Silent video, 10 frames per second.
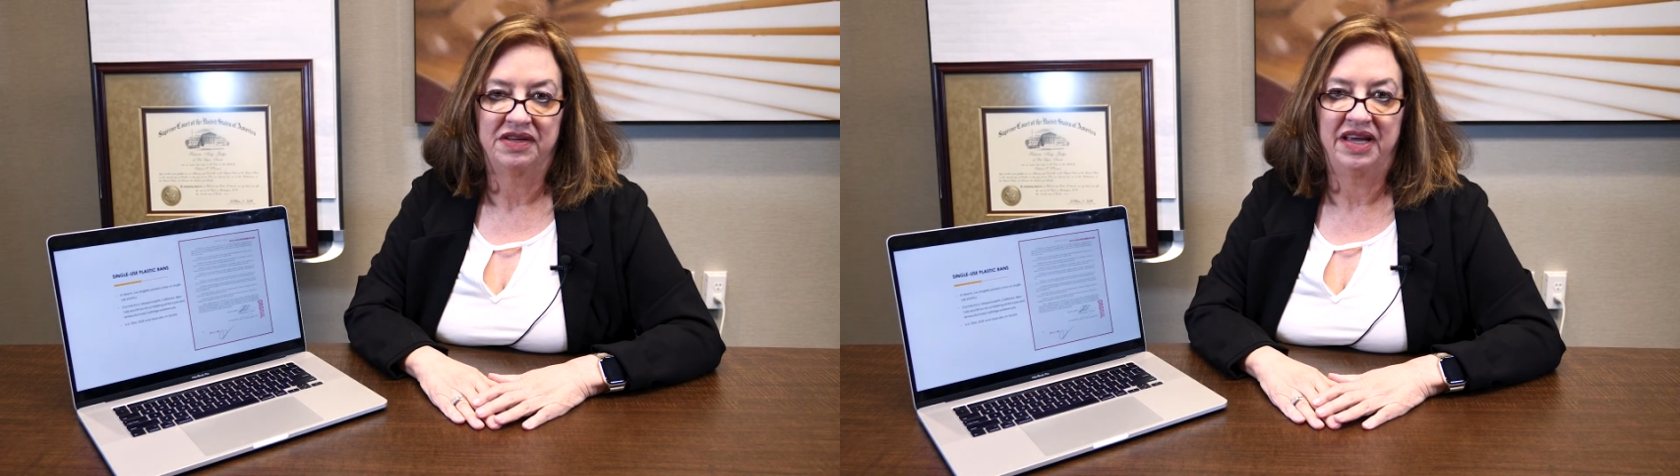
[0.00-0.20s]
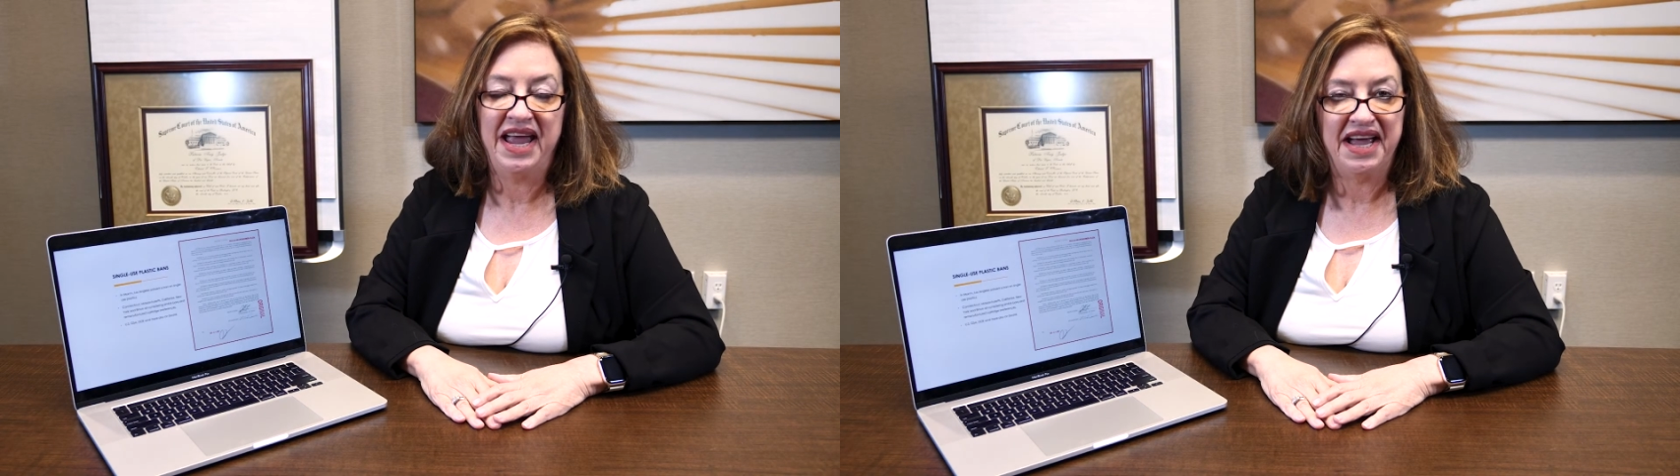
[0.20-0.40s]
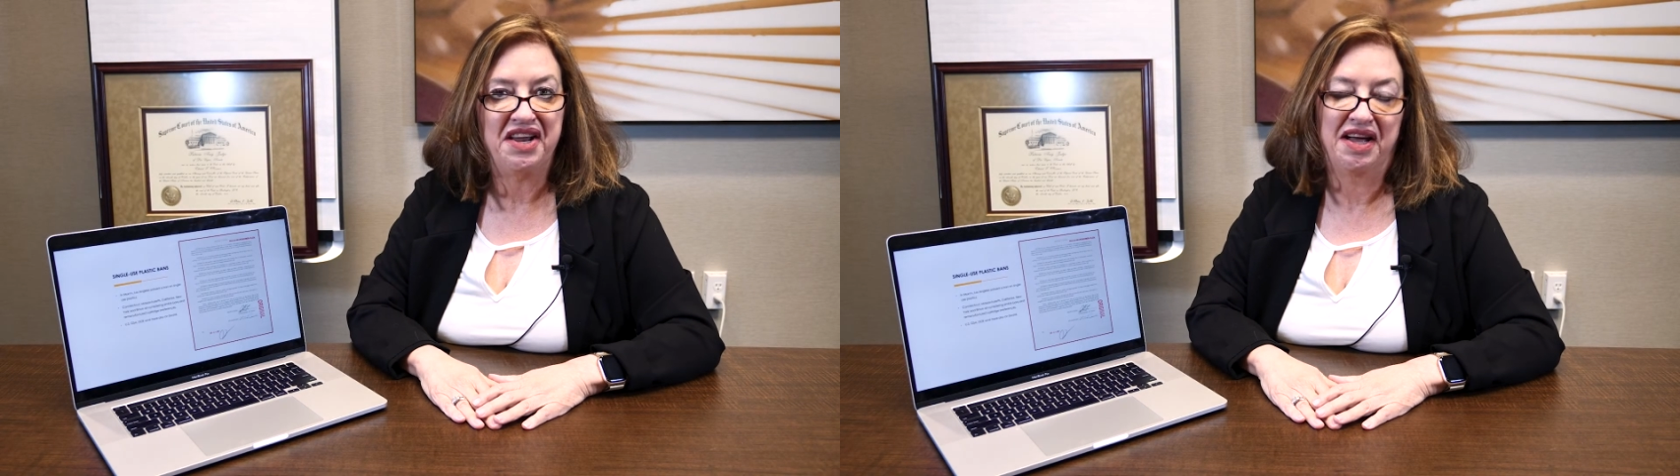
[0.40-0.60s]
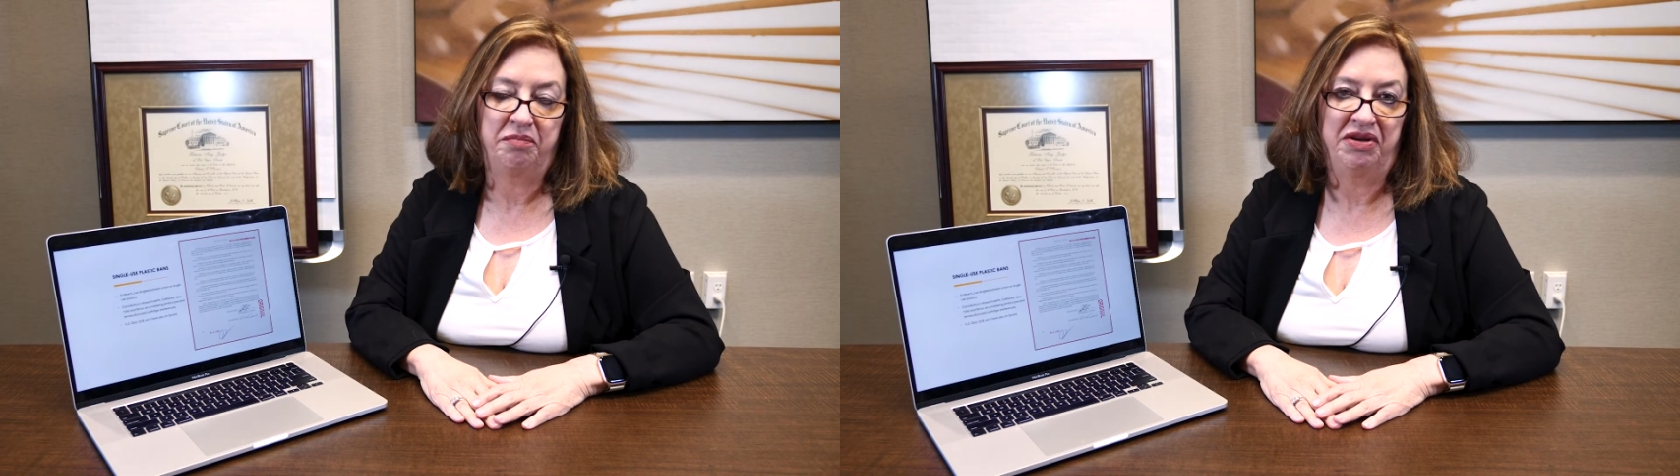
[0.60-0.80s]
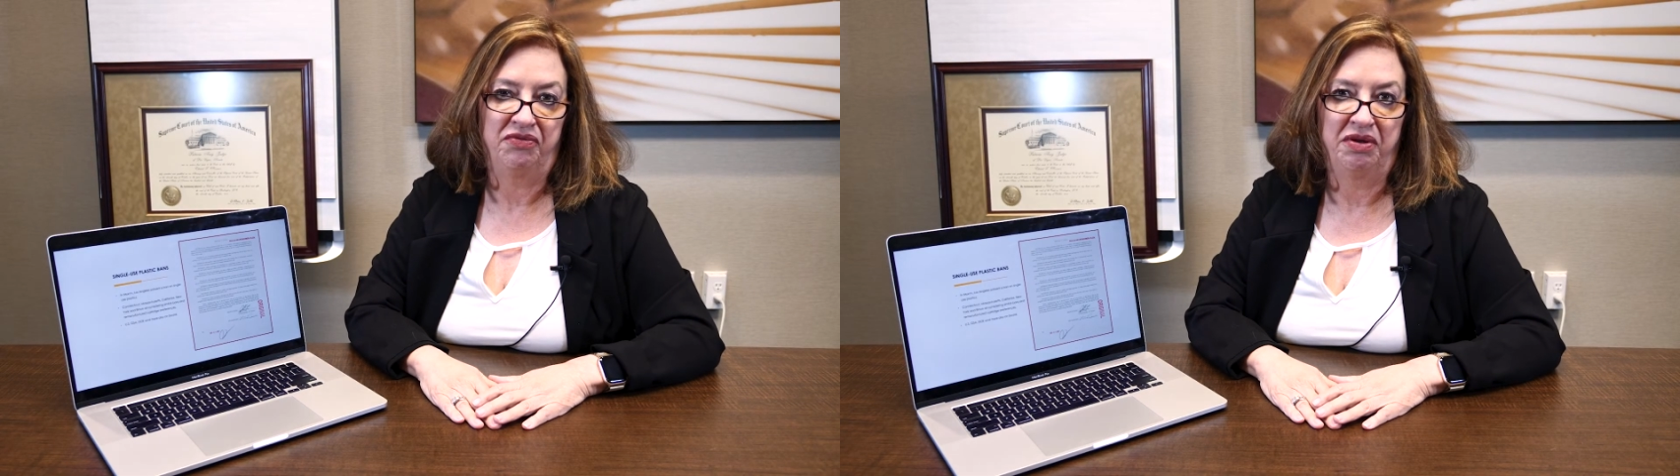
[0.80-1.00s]
cannot
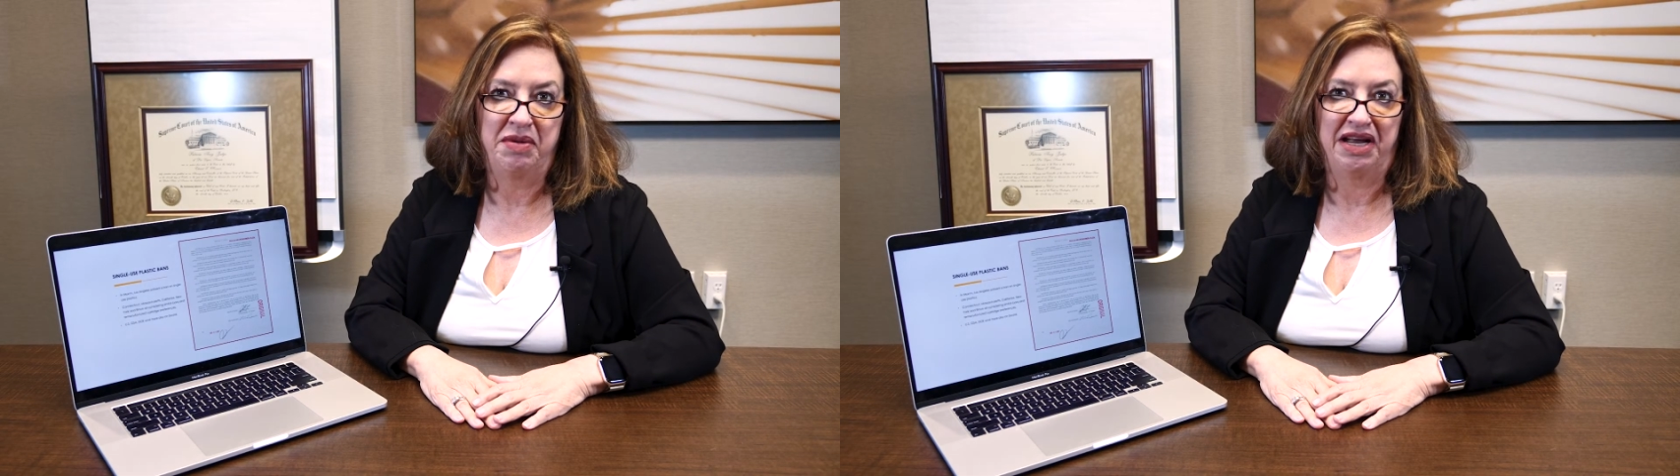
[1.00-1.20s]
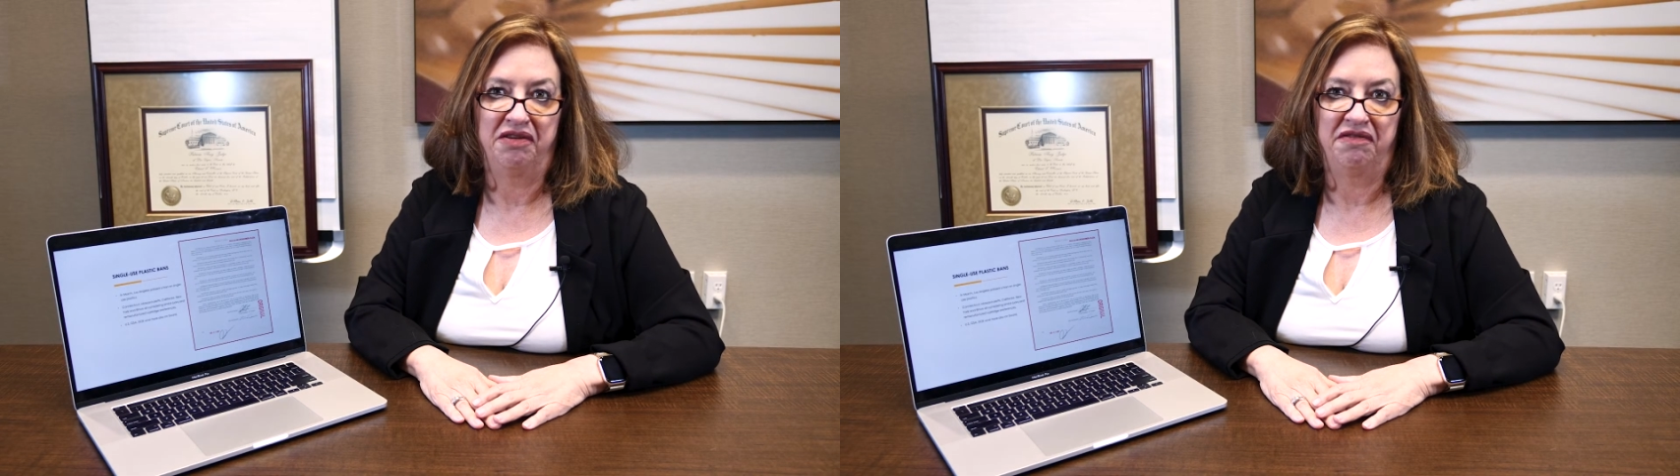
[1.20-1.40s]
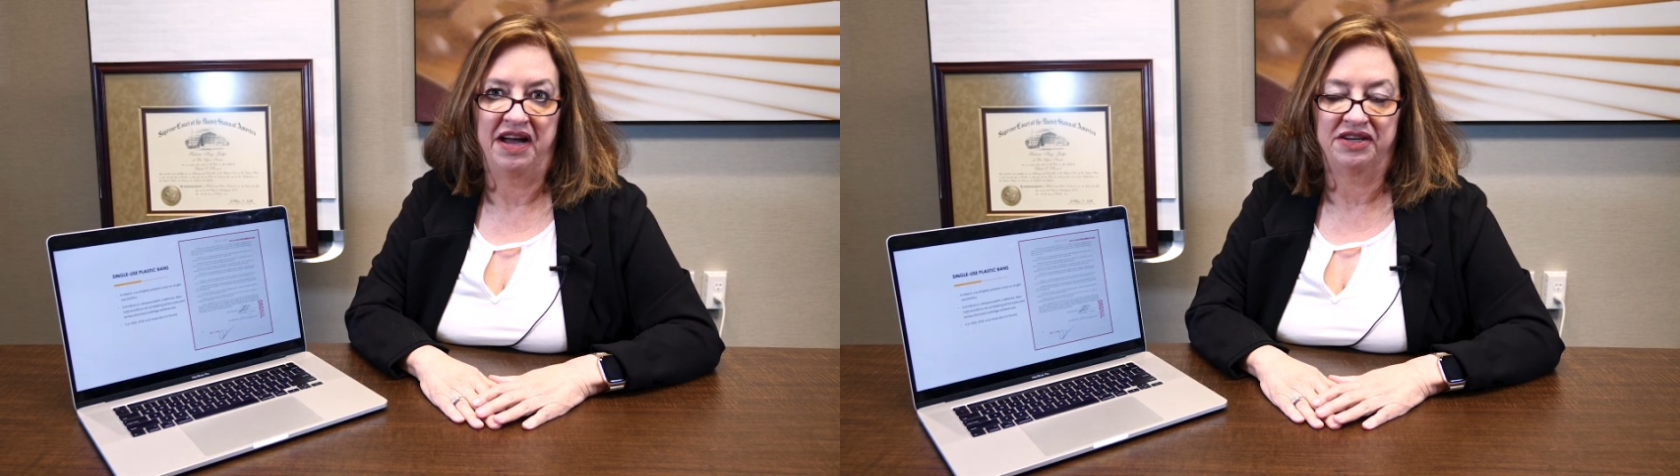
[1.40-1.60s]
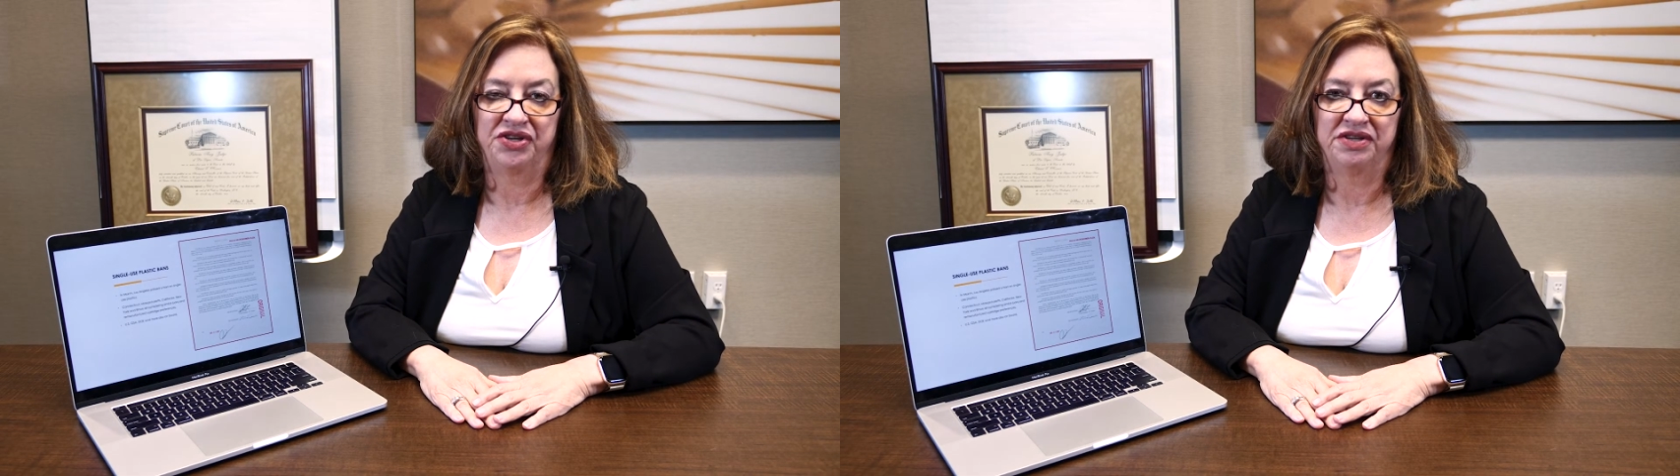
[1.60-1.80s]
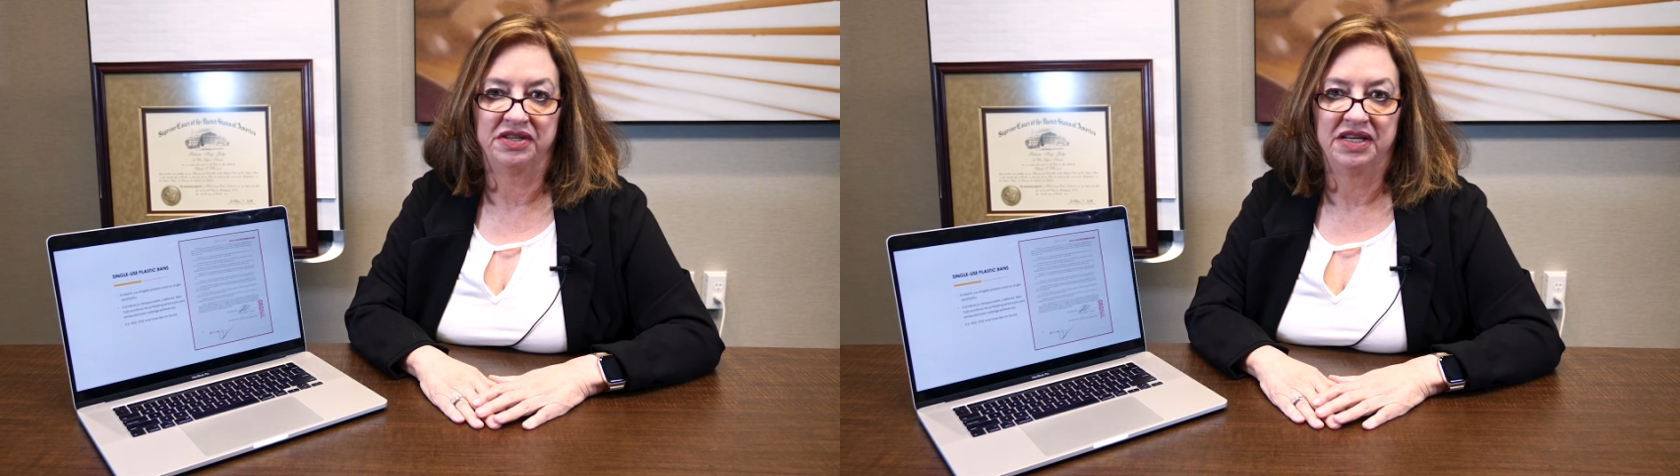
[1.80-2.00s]
be remanufactured.